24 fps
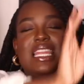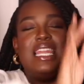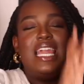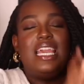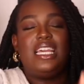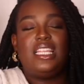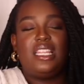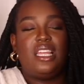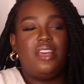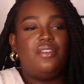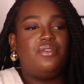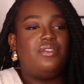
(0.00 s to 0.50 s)

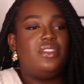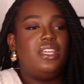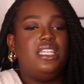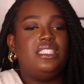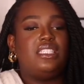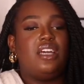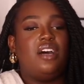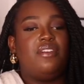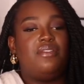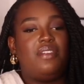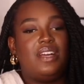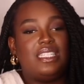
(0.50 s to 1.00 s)
length of
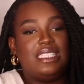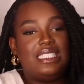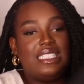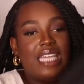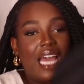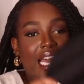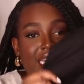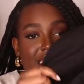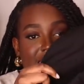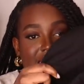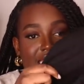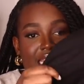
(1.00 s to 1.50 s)
these are
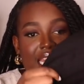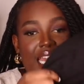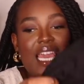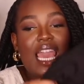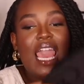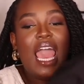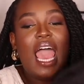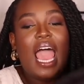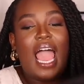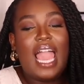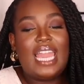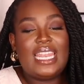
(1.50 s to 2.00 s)
fantastic
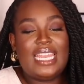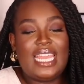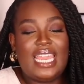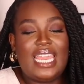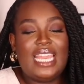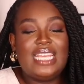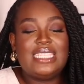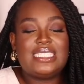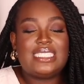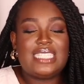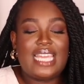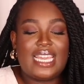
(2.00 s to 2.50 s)
and it
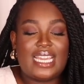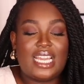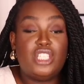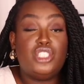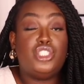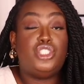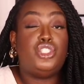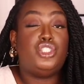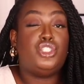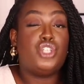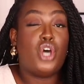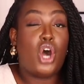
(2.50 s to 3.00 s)
is like a
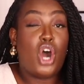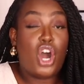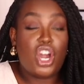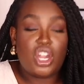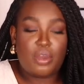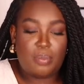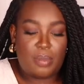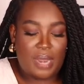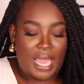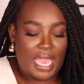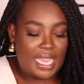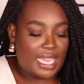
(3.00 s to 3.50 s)

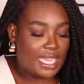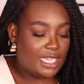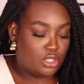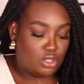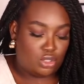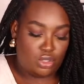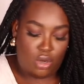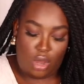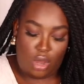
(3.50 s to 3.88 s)
dark black. It's